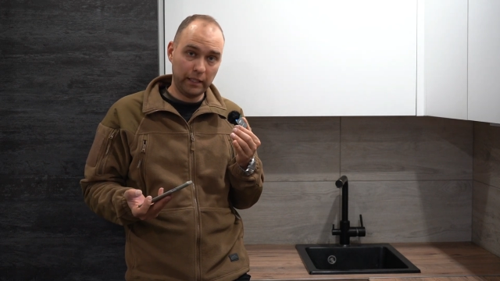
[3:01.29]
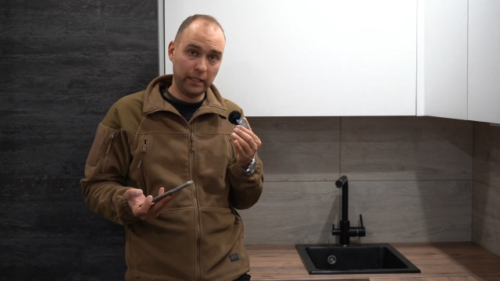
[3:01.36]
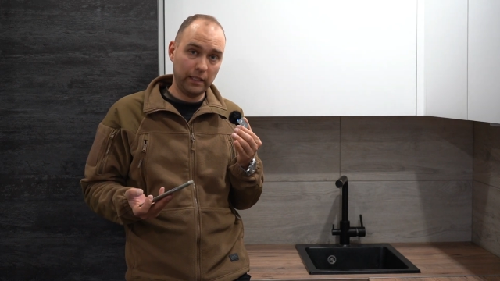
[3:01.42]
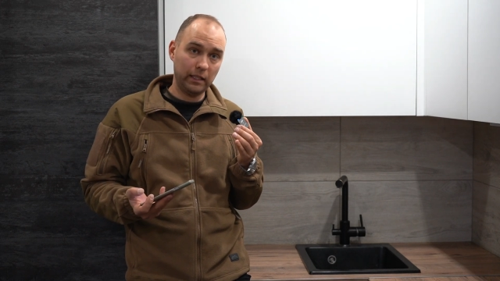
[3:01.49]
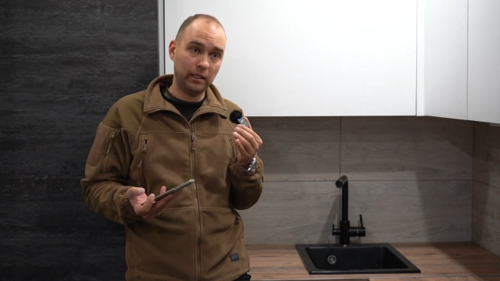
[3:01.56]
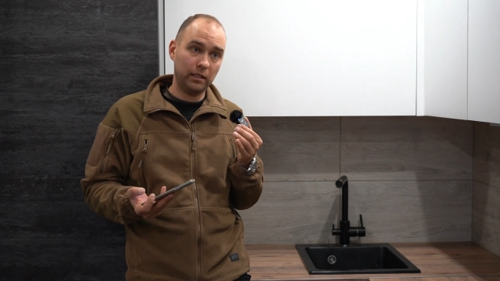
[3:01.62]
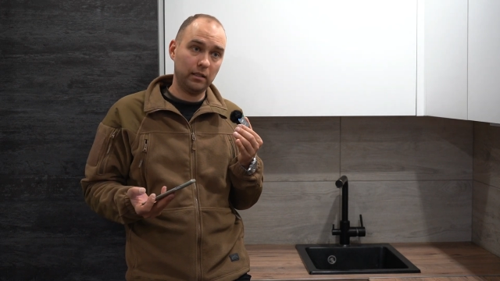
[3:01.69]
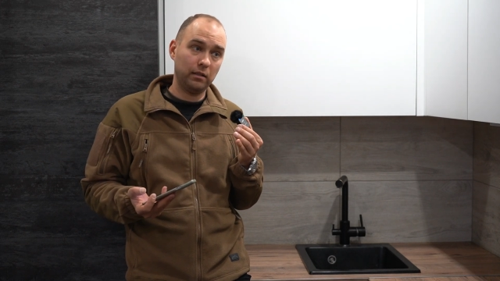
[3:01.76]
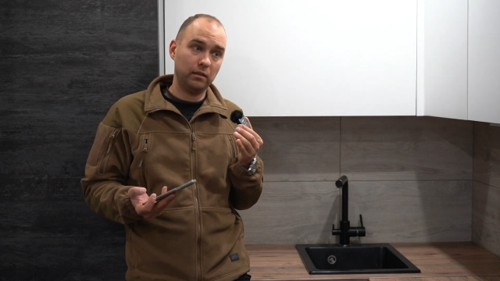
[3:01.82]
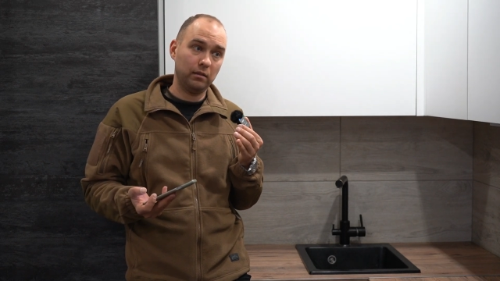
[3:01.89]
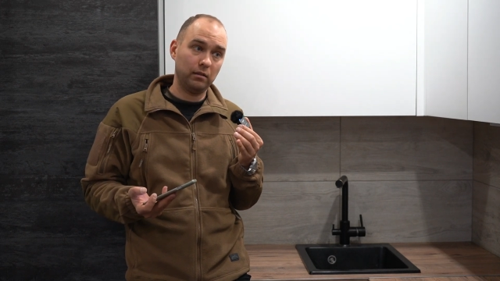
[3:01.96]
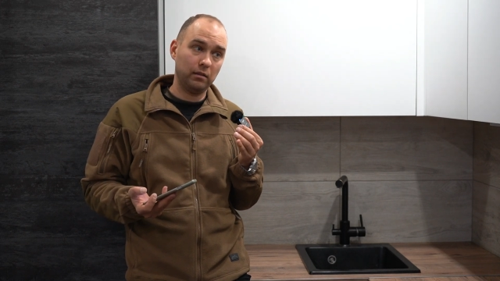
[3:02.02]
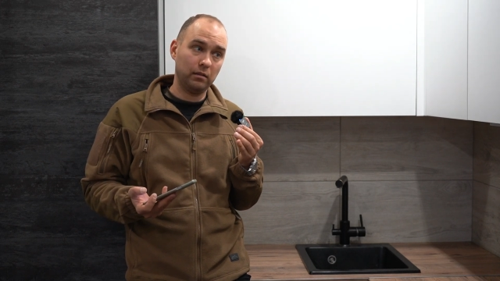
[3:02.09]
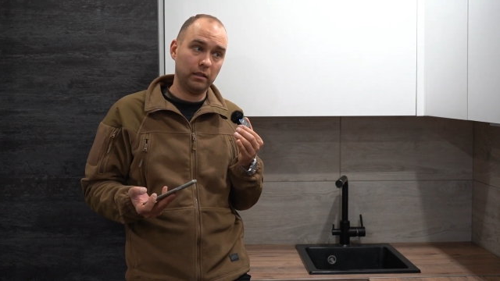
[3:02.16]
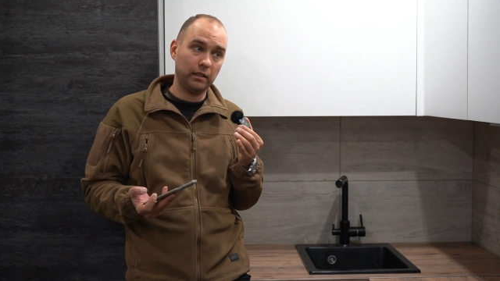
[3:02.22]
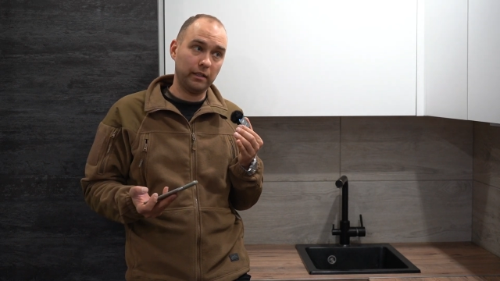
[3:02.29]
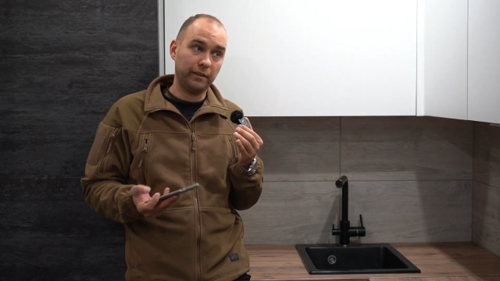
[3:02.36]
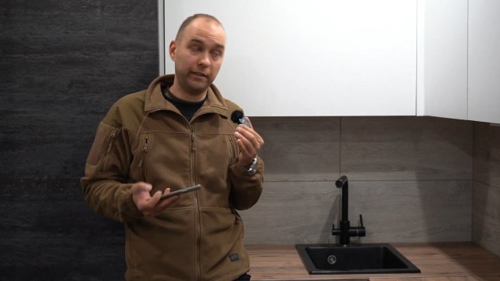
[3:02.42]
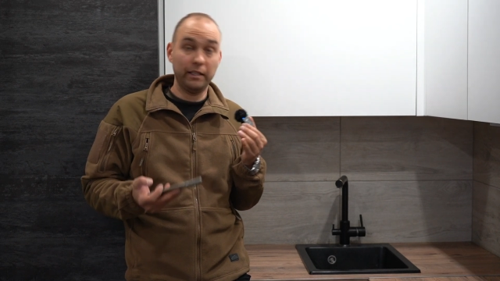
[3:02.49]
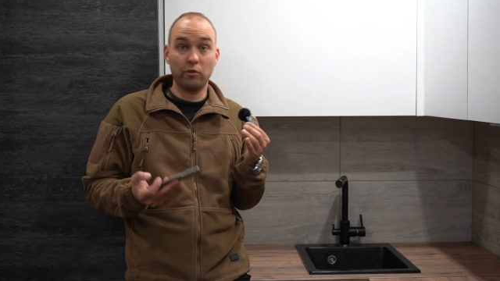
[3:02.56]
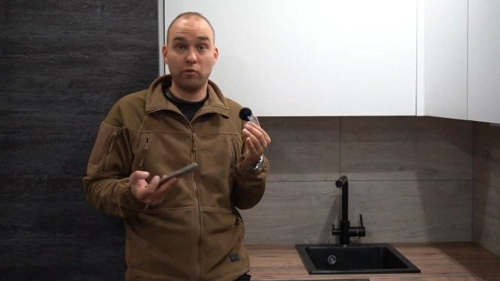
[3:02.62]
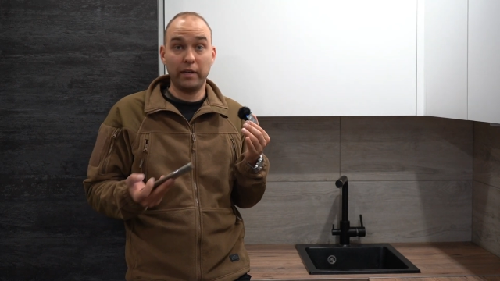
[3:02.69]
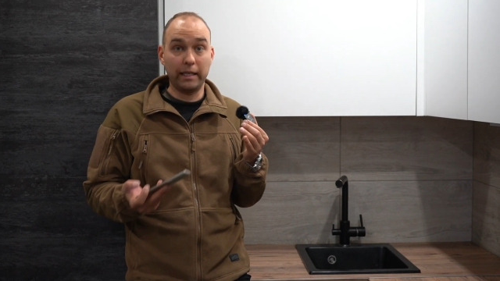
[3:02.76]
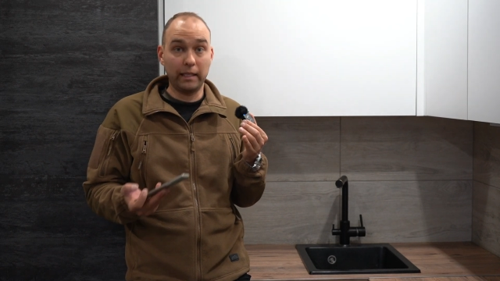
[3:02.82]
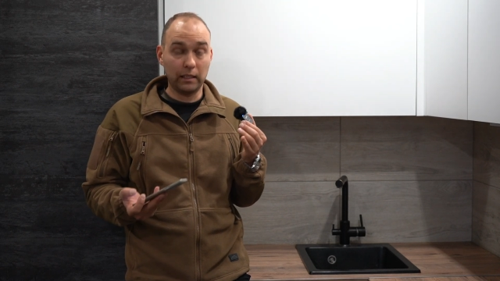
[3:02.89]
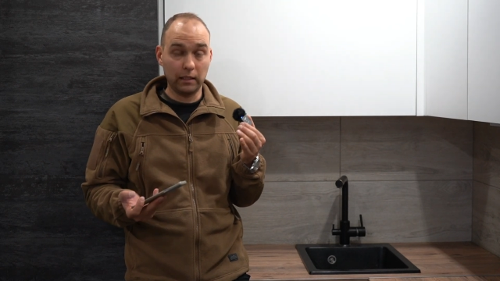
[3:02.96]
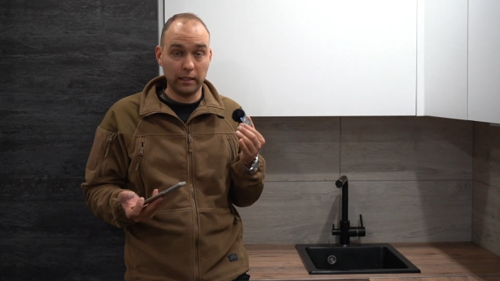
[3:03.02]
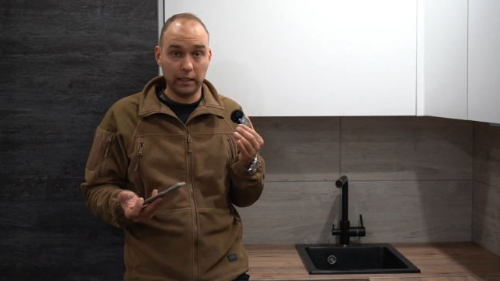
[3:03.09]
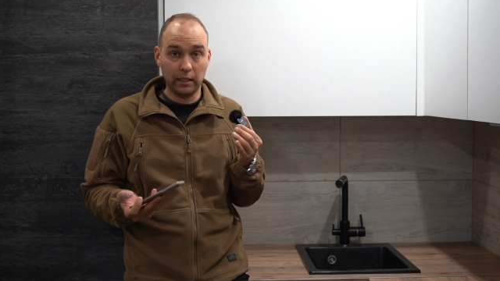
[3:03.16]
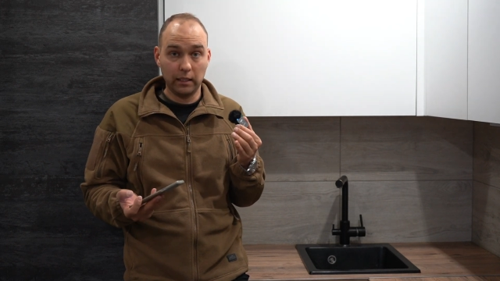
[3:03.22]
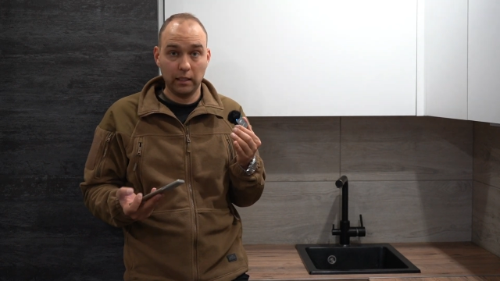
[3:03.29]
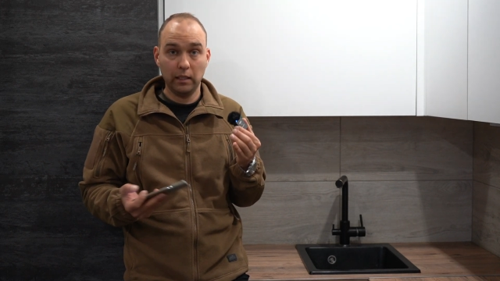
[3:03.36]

here, like theoretically.